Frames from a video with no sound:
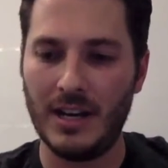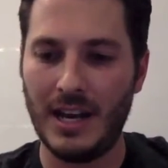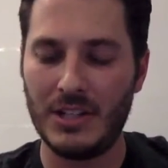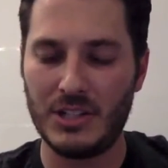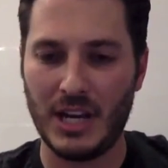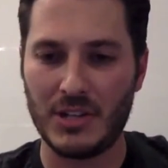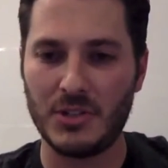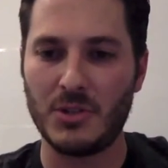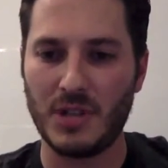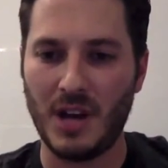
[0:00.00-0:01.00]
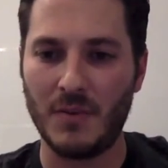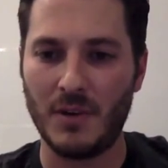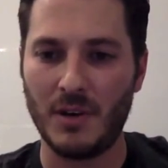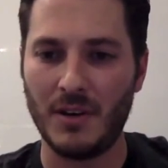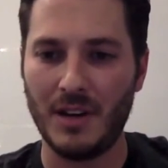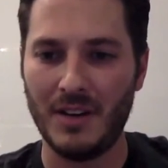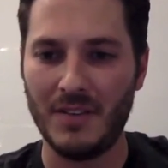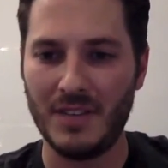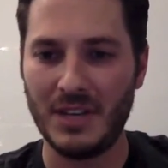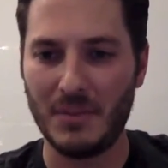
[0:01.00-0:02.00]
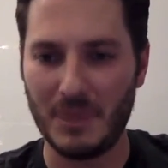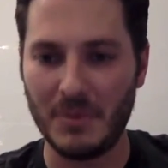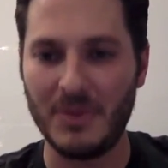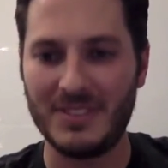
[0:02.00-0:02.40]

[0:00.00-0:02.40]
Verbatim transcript: educational software video people.